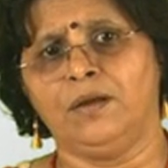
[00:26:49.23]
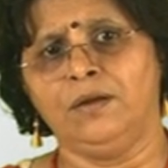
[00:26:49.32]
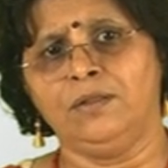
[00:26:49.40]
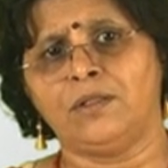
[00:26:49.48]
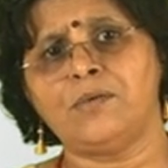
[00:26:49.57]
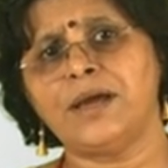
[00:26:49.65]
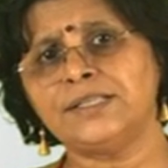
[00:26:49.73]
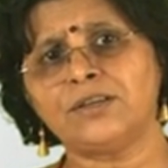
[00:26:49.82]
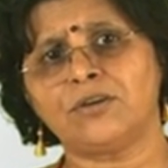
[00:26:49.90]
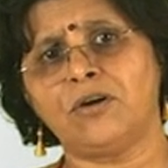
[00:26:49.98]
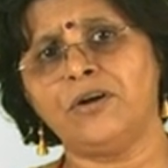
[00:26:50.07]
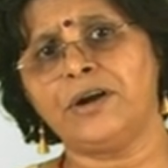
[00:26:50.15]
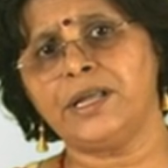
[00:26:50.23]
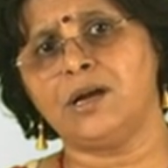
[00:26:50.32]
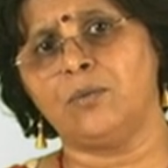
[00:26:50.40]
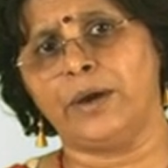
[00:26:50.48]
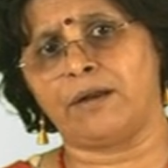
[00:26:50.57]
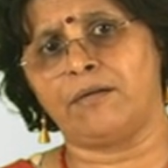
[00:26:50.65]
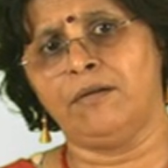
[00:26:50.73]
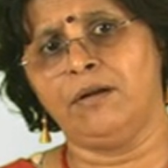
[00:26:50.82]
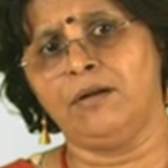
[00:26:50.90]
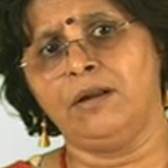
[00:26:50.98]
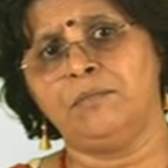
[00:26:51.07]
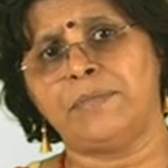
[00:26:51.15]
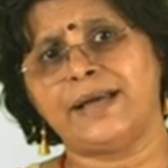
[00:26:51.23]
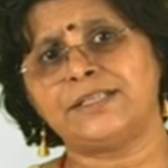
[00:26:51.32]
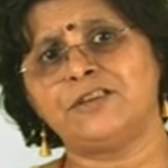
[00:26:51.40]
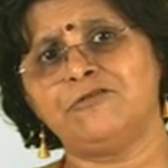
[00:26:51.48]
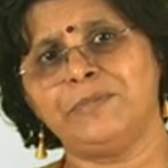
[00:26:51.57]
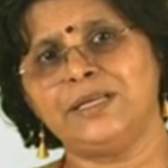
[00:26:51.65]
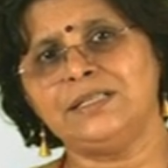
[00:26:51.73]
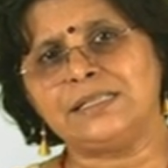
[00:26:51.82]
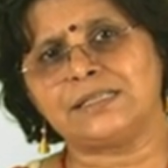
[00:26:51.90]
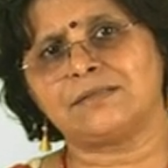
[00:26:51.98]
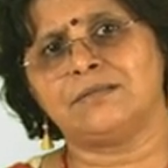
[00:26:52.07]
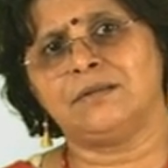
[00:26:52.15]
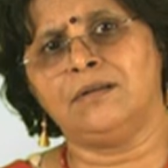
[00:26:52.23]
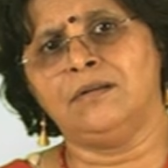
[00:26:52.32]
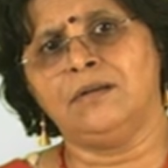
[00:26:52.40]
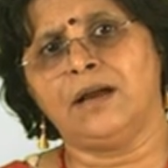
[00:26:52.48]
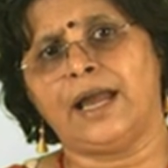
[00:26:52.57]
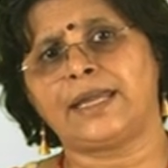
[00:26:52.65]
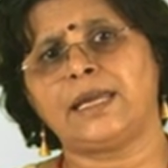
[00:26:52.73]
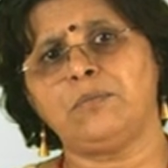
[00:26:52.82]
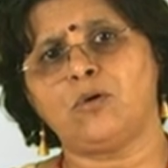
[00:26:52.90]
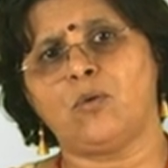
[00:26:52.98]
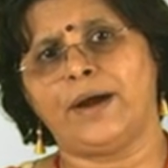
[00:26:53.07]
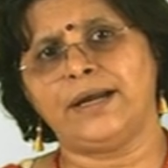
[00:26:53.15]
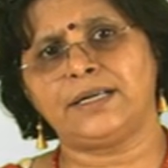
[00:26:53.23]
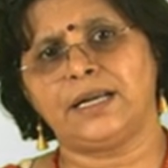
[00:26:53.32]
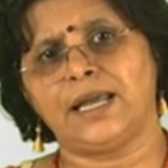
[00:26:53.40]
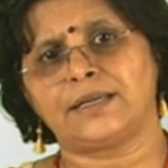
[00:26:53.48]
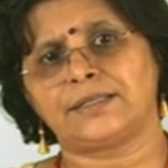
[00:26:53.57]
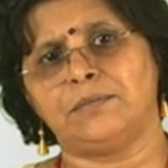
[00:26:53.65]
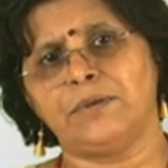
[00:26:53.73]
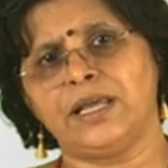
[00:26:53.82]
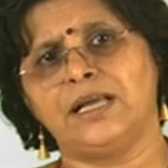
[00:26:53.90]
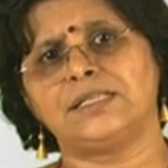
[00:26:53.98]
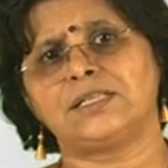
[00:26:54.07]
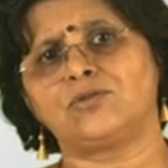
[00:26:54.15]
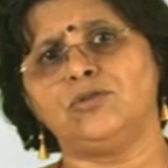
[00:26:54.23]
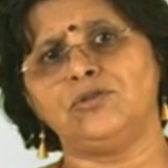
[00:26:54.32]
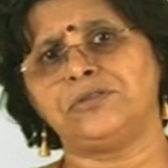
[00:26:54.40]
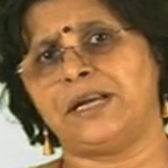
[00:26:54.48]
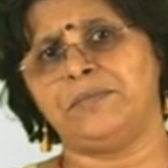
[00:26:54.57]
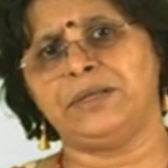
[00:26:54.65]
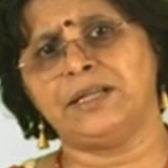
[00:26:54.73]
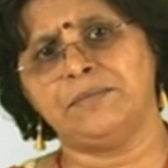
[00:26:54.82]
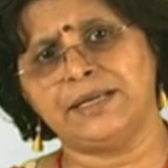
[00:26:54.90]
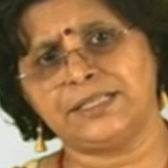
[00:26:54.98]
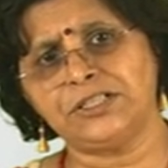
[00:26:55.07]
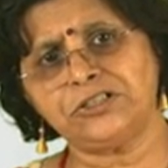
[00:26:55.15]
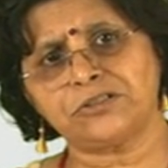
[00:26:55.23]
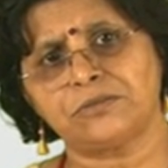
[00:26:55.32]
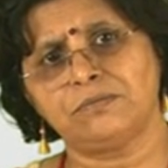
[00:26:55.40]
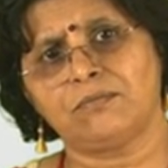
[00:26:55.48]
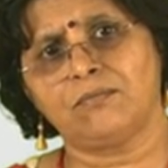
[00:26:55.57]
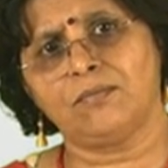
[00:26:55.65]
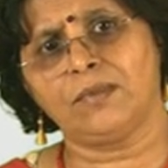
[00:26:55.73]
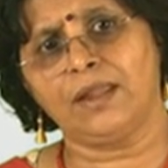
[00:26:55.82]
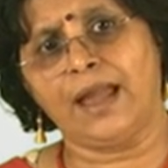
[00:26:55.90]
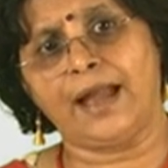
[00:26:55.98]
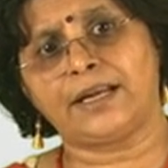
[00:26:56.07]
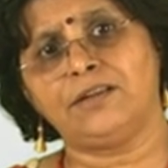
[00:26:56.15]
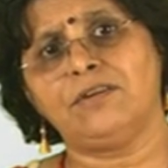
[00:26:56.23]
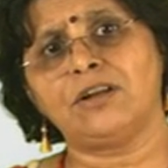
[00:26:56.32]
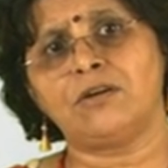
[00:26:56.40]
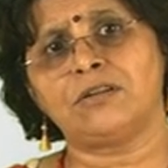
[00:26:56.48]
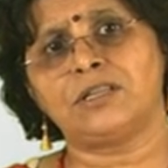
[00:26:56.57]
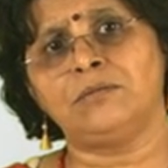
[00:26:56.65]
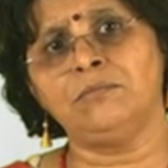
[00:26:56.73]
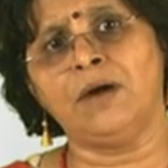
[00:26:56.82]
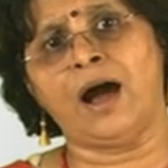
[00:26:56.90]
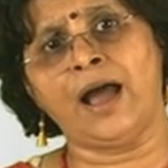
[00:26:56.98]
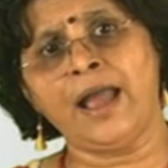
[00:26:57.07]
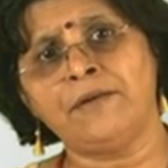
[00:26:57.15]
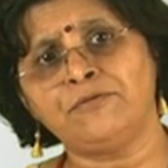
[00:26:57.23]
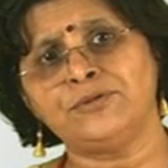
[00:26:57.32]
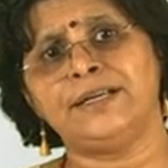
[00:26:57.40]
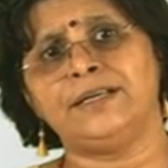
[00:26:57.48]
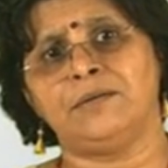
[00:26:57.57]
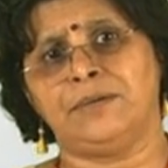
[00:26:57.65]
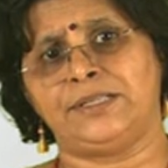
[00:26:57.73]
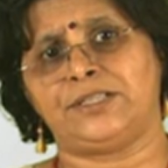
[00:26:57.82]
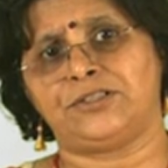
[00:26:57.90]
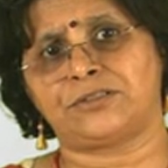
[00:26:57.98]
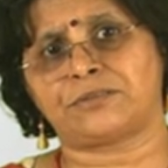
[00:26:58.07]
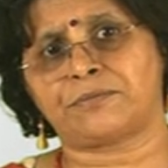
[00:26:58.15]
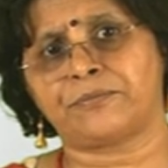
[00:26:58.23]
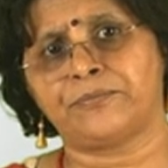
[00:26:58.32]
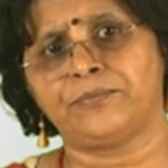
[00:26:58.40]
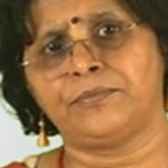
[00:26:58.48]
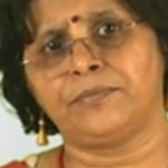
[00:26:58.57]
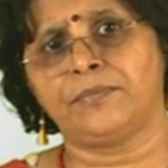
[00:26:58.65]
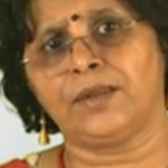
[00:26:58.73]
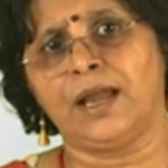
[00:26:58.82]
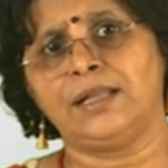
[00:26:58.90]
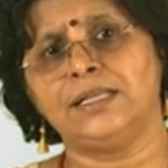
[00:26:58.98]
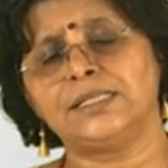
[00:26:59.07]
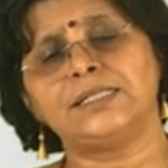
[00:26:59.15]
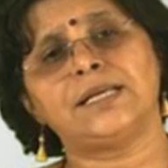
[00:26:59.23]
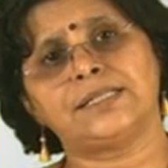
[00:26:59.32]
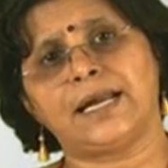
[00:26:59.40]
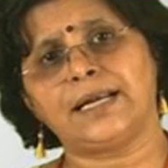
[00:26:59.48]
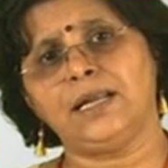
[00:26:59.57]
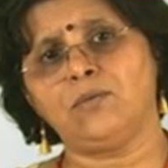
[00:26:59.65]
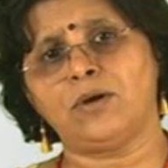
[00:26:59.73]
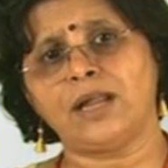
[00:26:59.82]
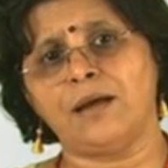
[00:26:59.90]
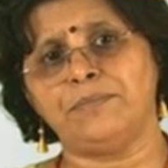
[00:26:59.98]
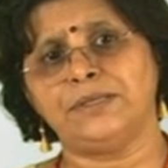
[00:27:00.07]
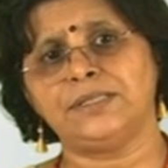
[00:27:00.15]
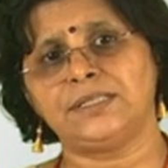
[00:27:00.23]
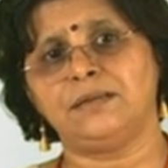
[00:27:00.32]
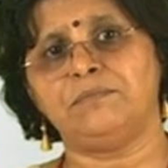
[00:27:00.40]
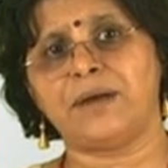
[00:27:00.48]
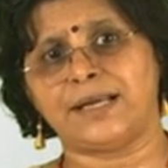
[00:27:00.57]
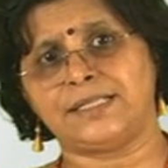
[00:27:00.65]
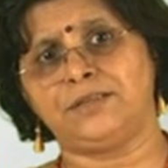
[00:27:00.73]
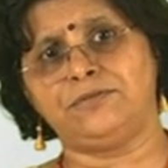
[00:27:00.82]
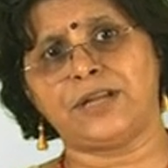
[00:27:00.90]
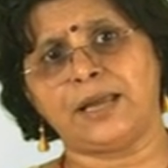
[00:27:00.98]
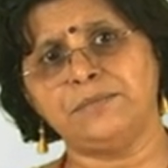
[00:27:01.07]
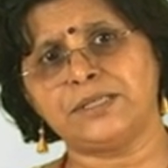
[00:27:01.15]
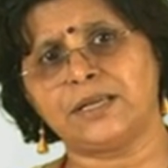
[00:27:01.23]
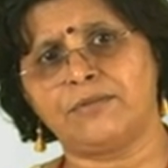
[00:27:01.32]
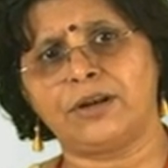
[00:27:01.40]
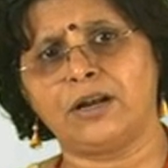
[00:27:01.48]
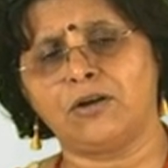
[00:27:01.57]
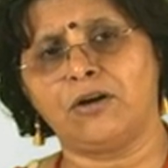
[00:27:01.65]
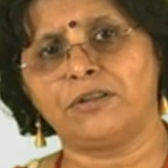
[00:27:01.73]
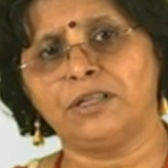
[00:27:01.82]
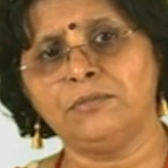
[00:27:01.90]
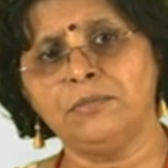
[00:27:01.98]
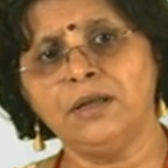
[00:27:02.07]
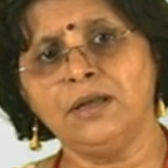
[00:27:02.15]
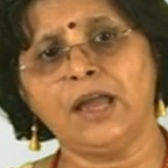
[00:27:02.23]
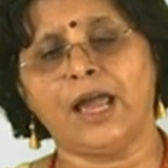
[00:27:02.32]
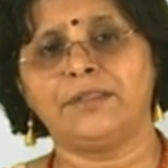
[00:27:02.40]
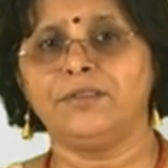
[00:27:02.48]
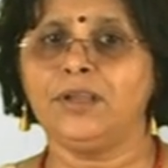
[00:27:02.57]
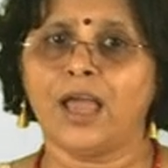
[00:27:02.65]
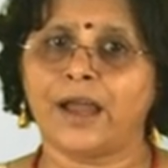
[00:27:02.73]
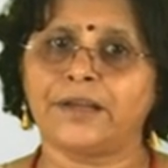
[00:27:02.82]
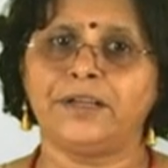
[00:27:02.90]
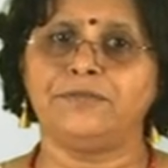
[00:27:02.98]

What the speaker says: Now as you are already aware, passive means I keep quiet and somebody else is going to send me the message. Active algorithm, I have to send a message. And this is exactly what happens in passive time server algorithm and the active